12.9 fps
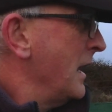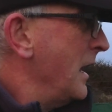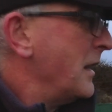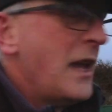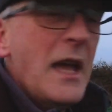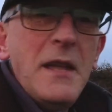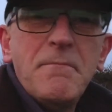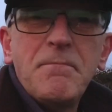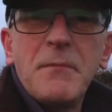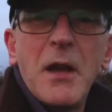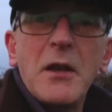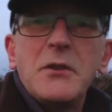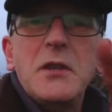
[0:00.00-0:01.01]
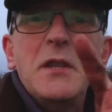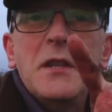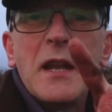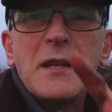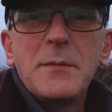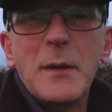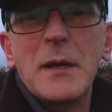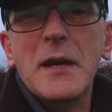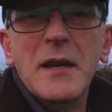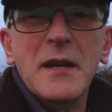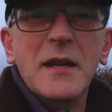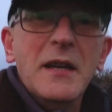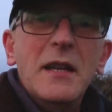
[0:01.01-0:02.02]
Okay, I'll see you in the next bit,
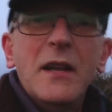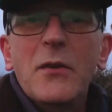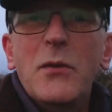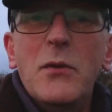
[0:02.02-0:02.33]
in a